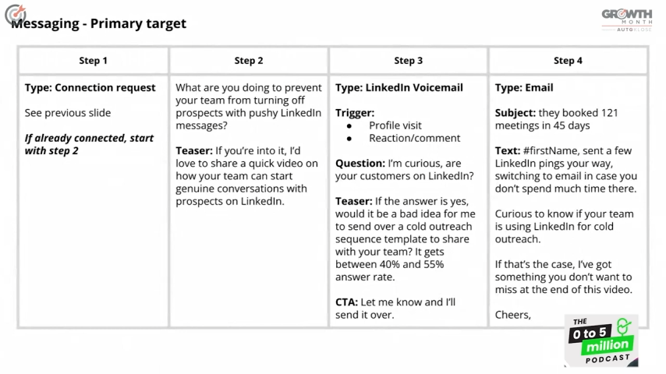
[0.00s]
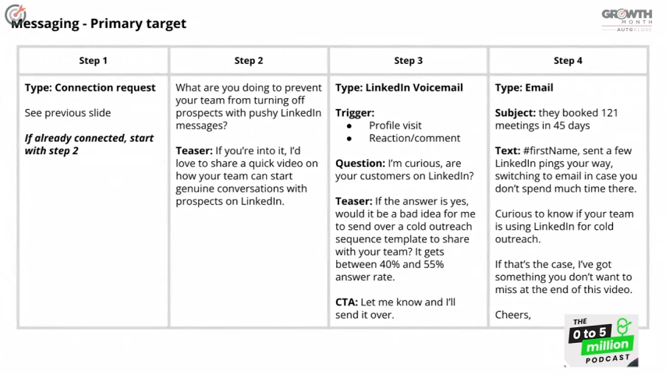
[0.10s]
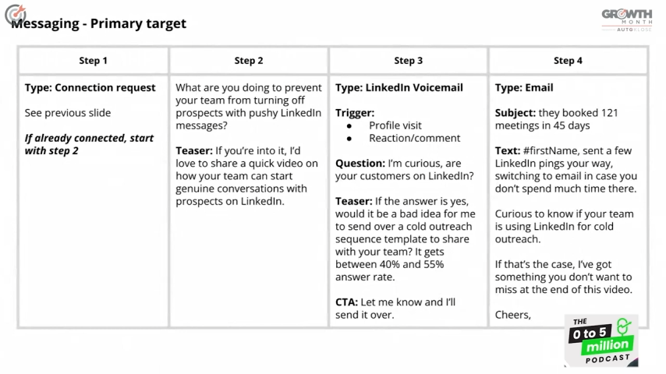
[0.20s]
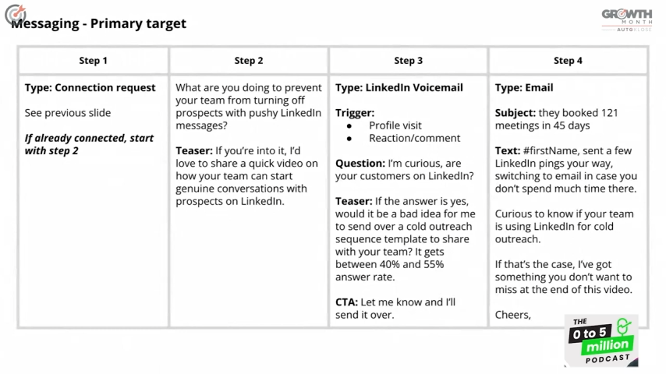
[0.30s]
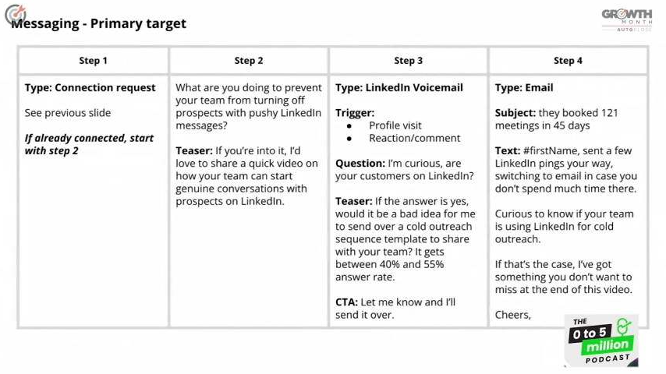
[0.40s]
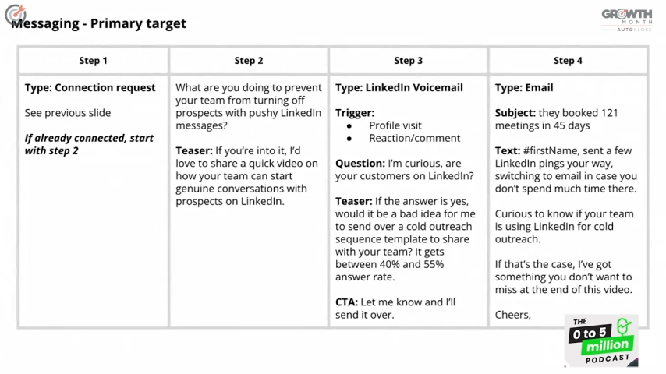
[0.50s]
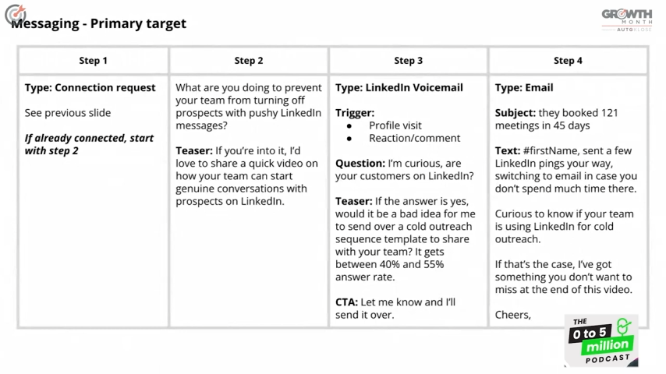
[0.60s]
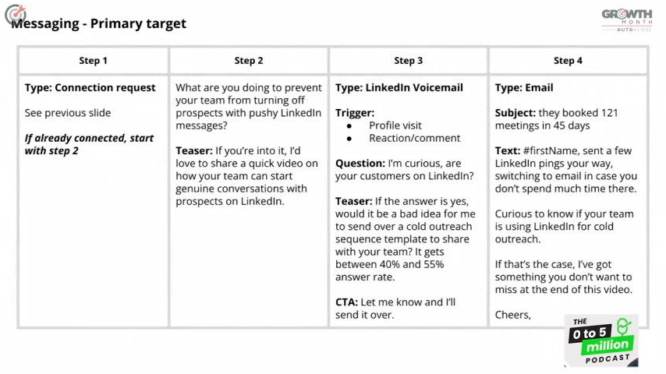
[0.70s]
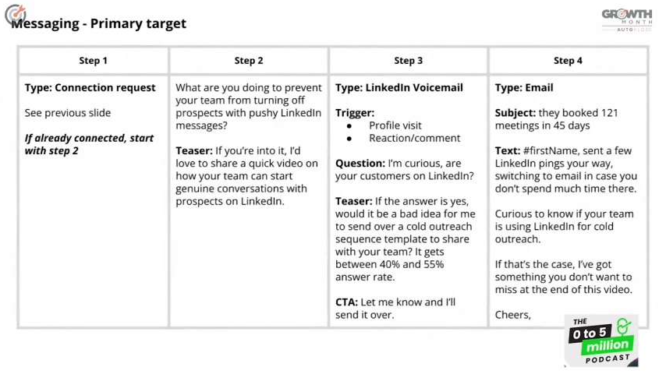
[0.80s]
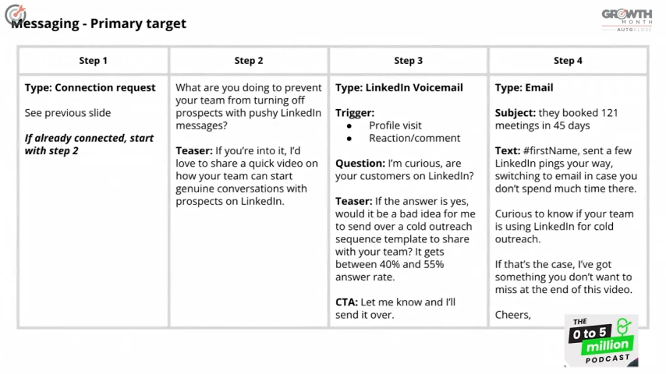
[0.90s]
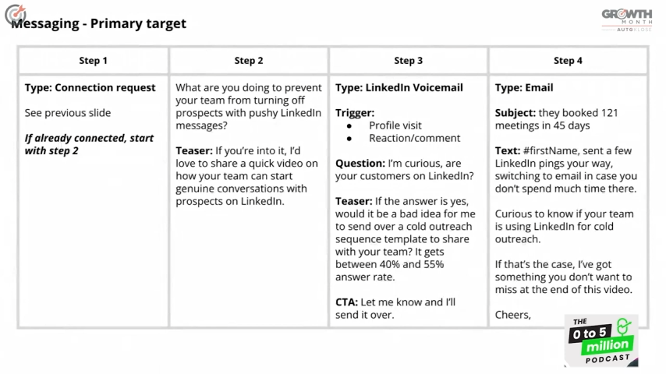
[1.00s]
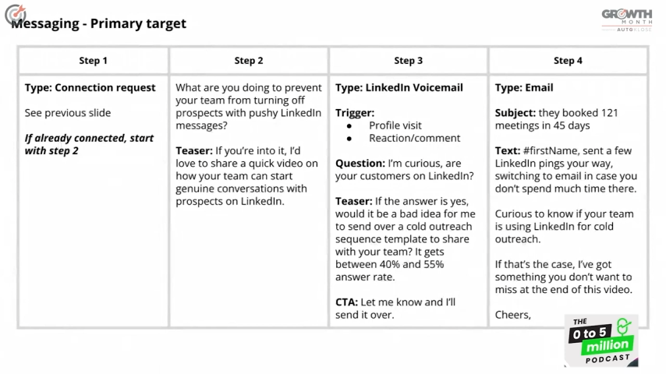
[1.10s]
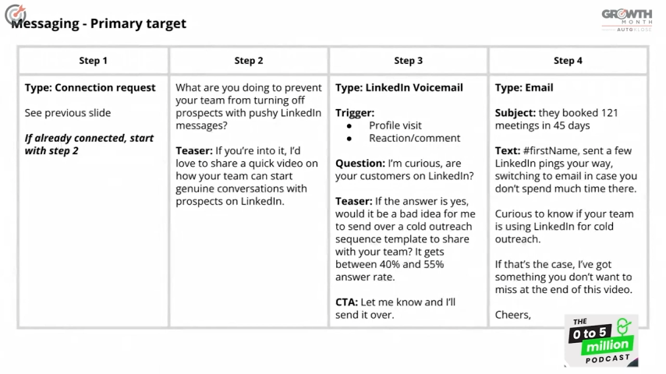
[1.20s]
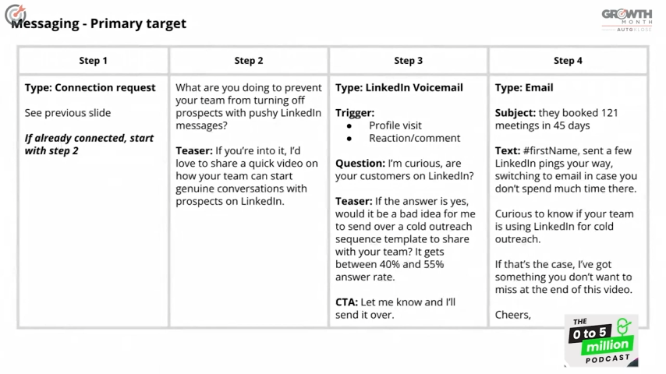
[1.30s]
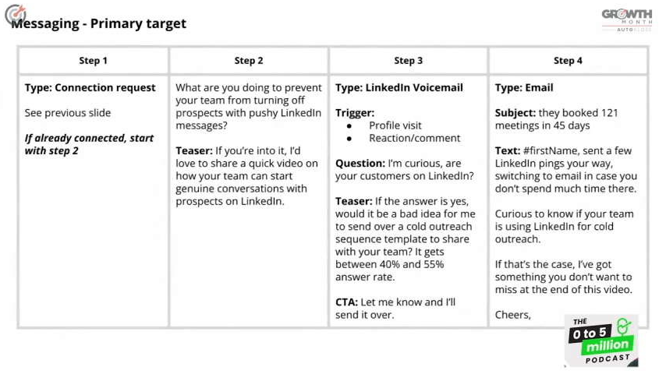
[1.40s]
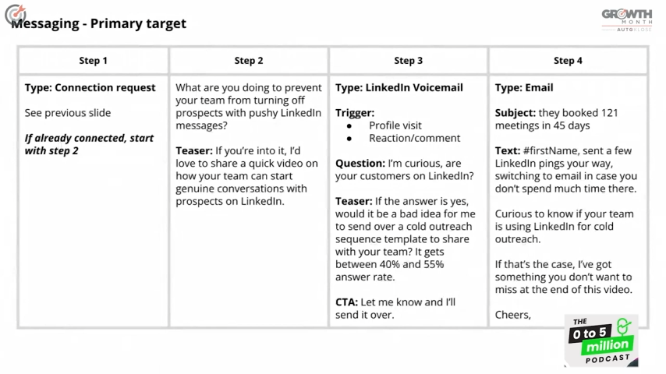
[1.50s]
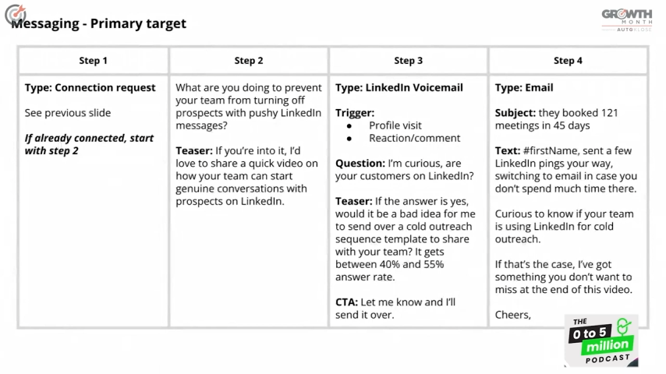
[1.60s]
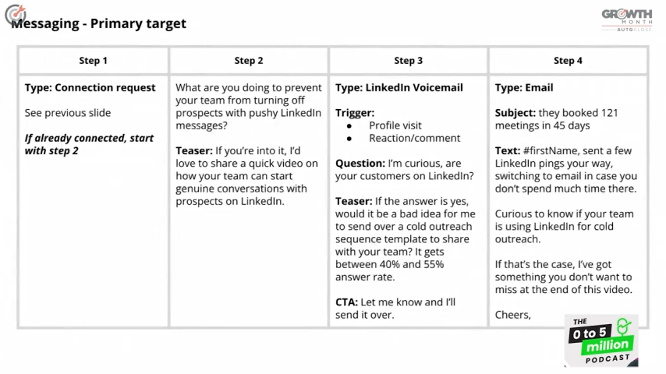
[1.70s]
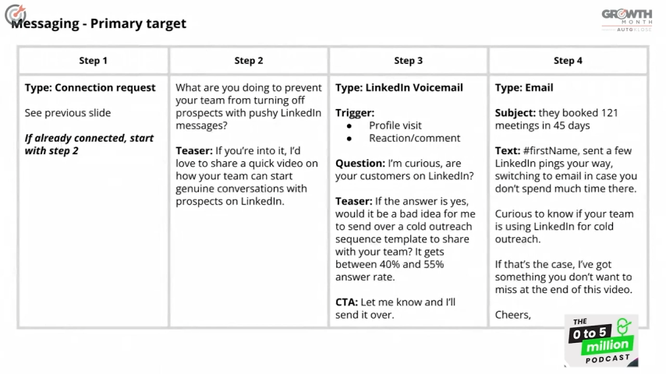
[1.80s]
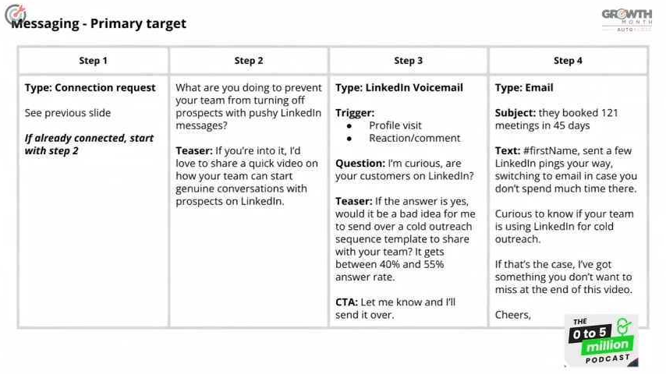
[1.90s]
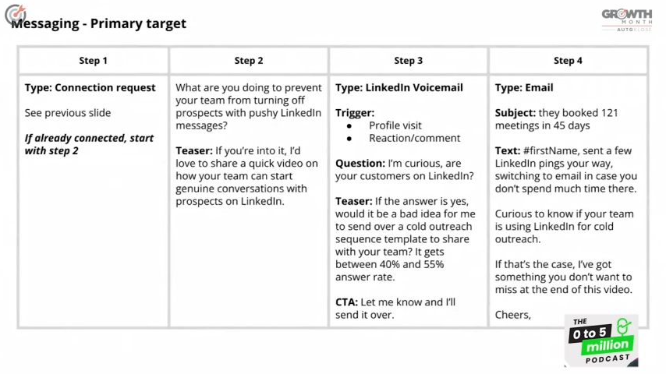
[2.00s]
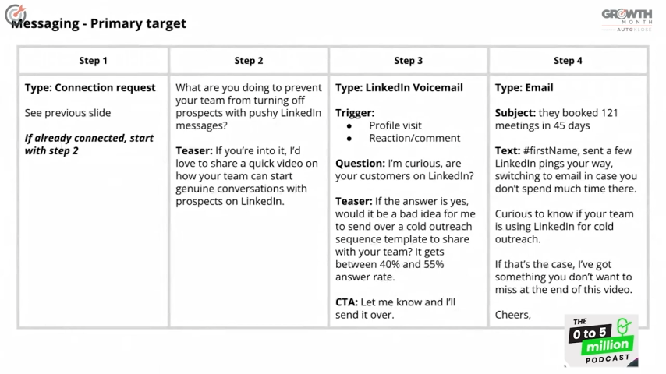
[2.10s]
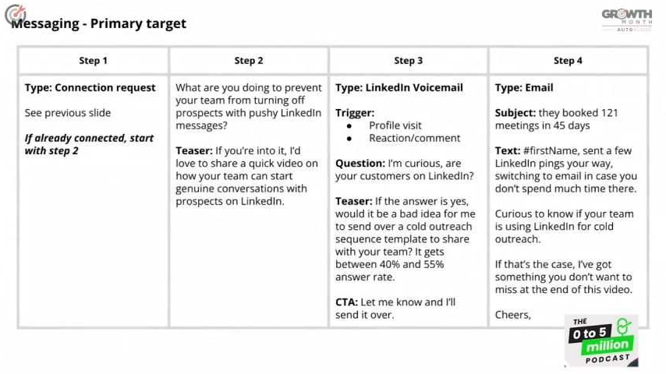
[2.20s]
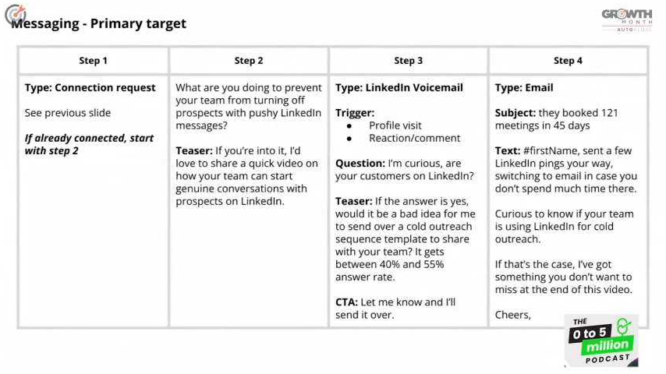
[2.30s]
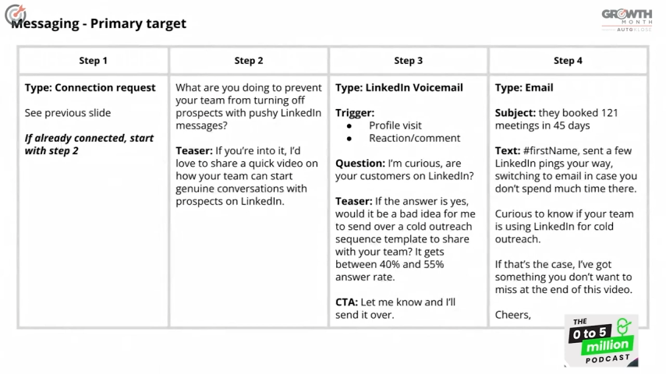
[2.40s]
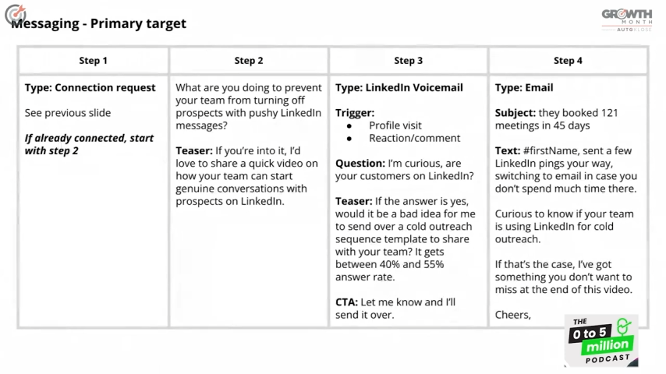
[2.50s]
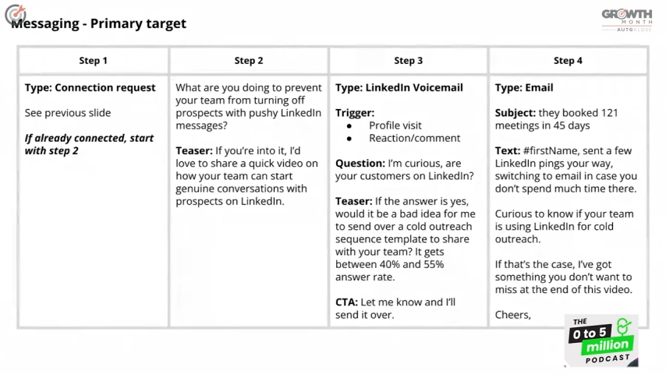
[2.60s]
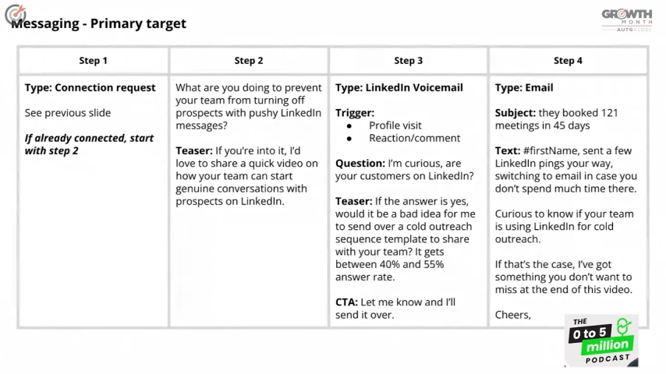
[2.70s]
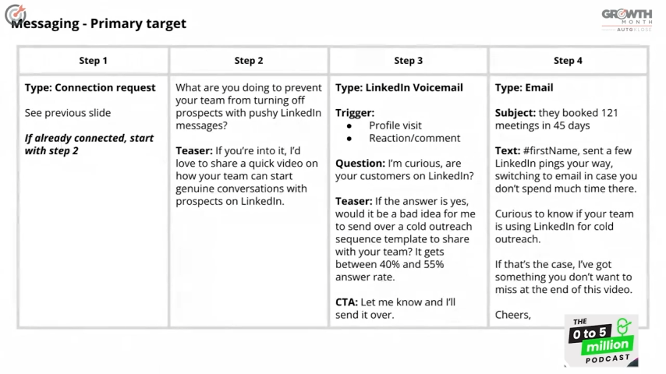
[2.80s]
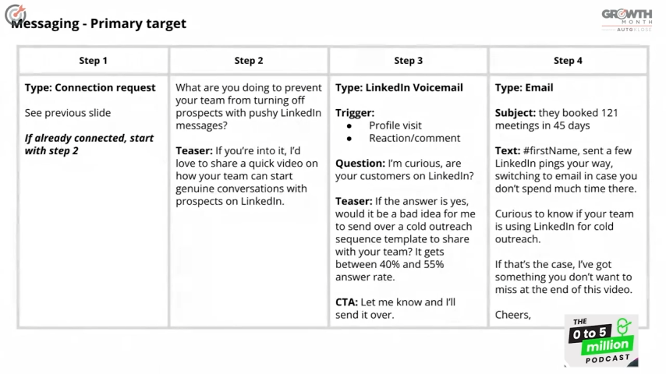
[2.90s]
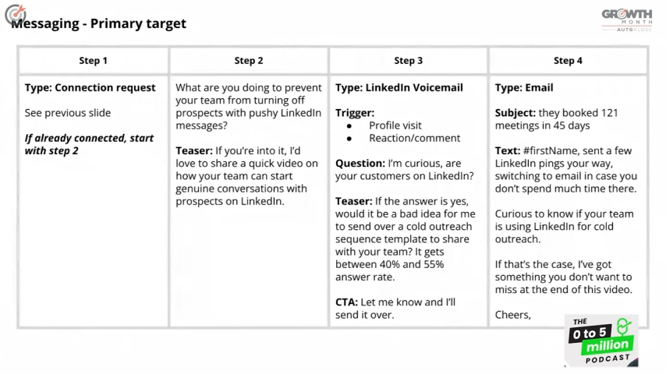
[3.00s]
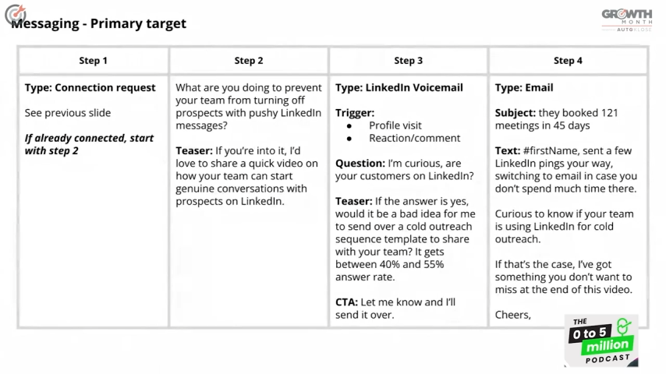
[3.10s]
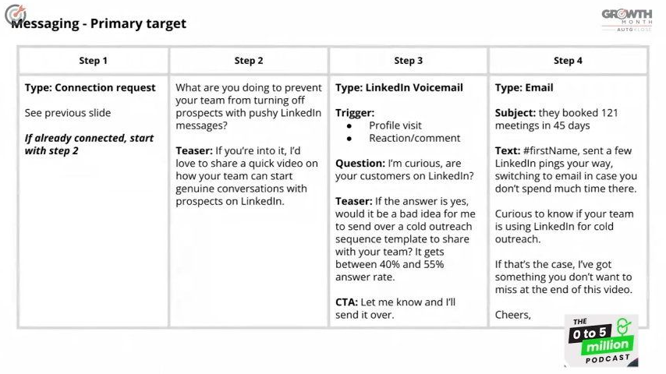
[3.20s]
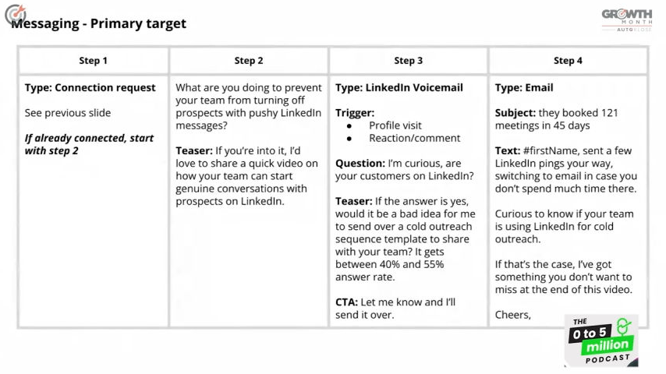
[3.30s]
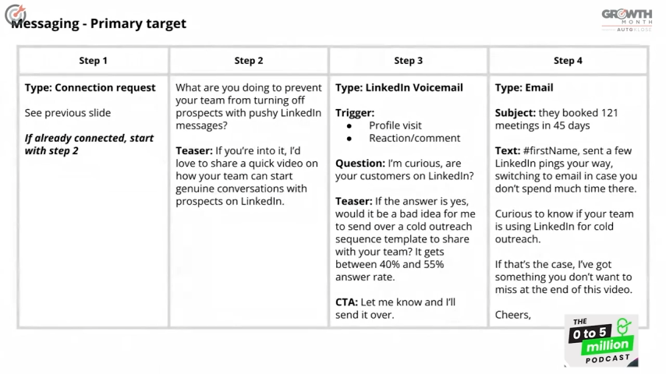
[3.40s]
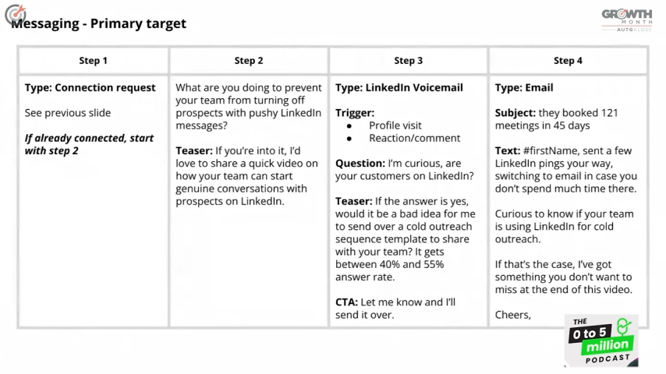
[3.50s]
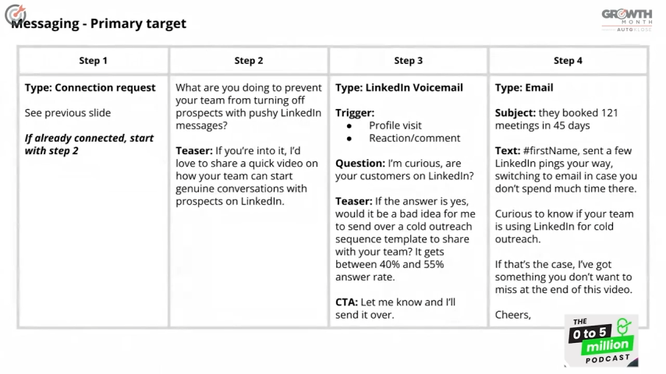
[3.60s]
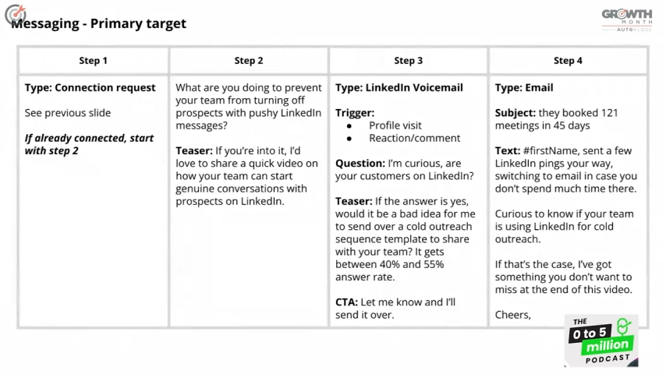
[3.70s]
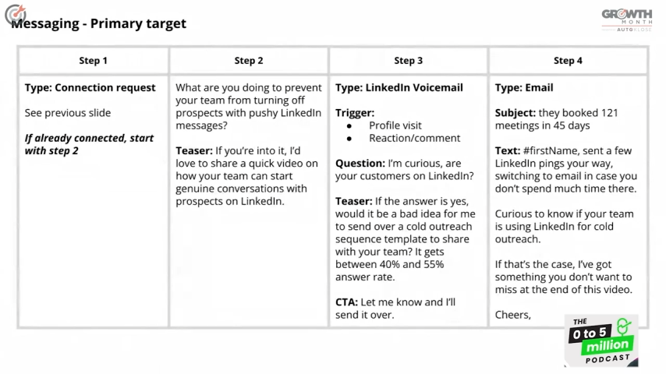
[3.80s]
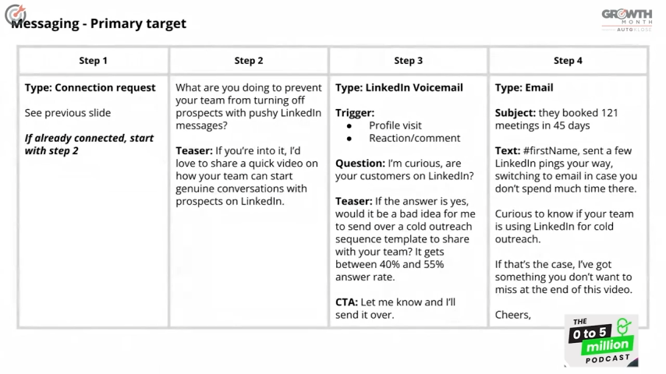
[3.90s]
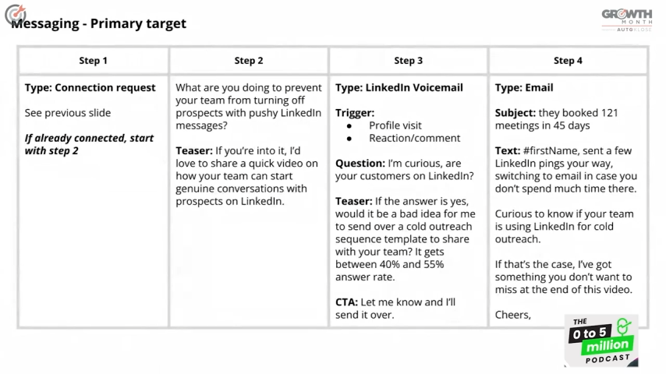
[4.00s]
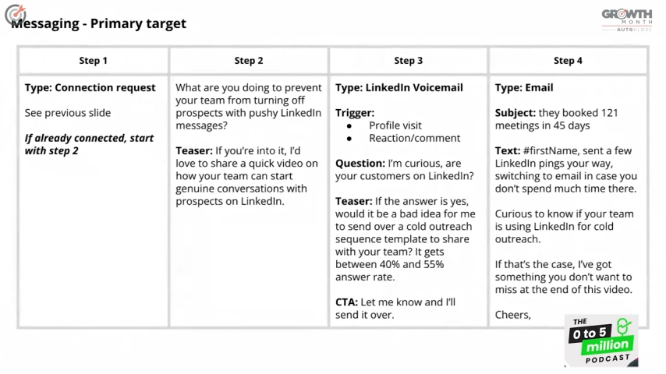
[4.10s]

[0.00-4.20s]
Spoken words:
Nobody's mouth can be seen.